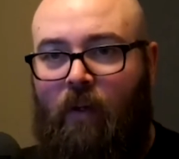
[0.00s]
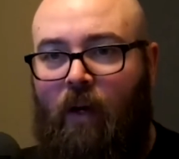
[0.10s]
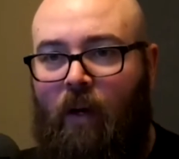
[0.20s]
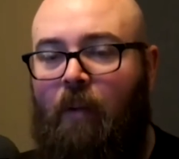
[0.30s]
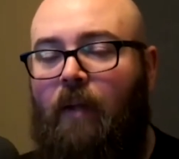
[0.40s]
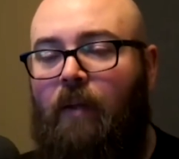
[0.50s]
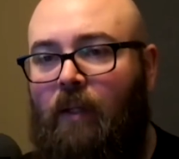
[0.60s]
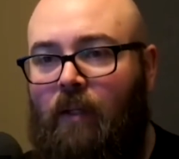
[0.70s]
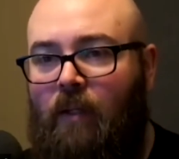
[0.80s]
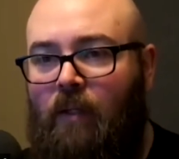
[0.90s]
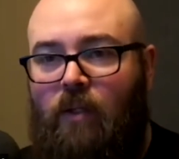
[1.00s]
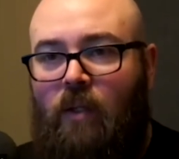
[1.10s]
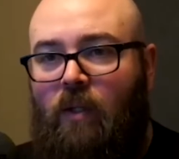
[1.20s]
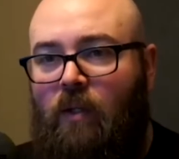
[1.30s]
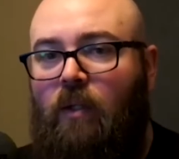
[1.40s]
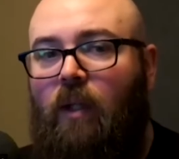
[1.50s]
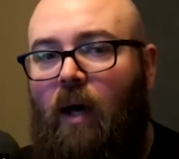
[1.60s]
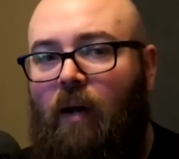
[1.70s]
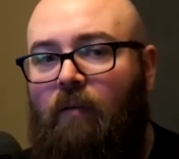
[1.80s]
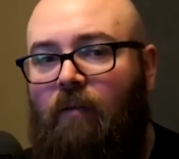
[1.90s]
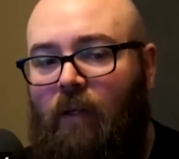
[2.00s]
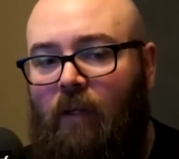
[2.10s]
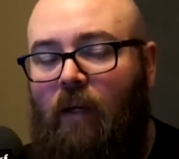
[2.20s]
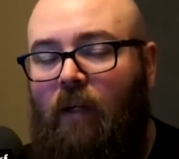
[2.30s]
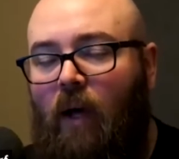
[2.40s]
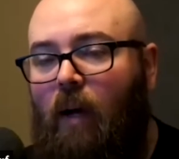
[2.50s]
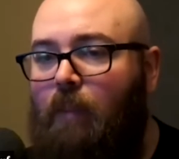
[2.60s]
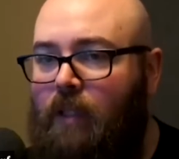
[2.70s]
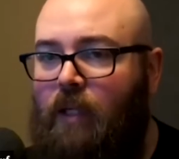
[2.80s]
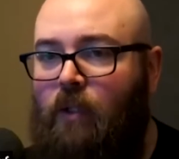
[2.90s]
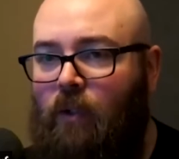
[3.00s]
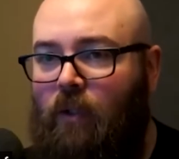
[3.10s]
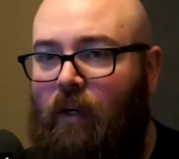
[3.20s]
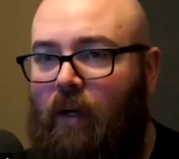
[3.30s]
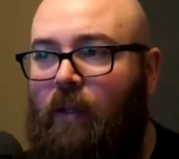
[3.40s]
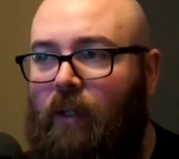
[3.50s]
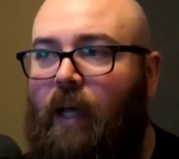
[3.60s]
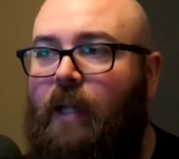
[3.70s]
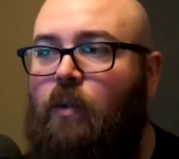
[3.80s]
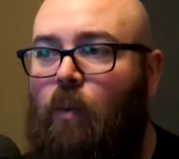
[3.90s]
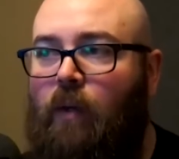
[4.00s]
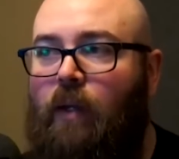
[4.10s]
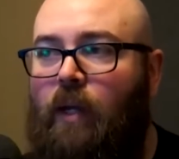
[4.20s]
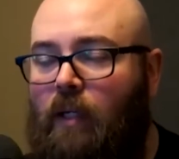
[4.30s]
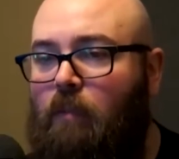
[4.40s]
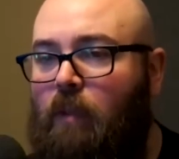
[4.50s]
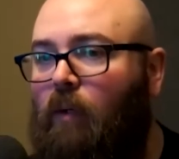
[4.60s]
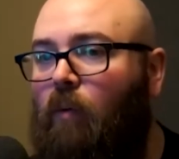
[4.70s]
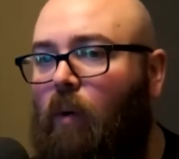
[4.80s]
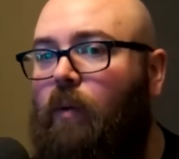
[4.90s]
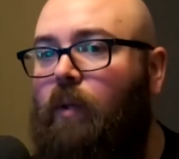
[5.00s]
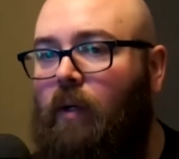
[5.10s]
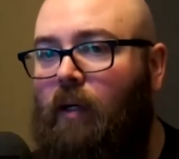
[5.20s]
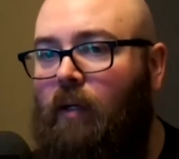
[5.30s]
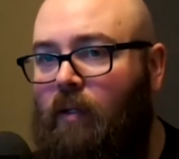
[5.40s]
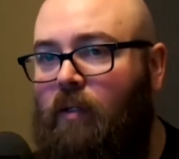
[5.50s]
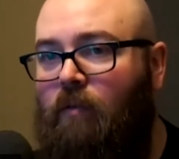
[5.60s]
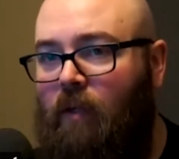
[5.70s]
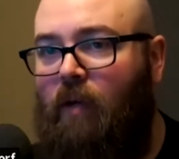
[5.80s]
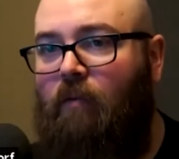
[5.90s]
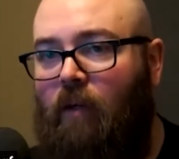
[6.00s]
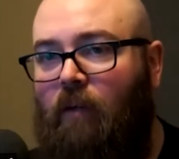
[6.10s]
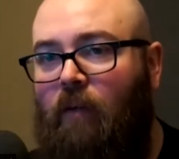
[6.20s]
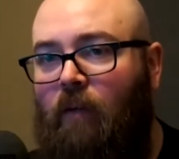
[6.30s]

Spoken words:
And I think there's a lot of potential there, and I think that's where the next big growth area is for DevRel.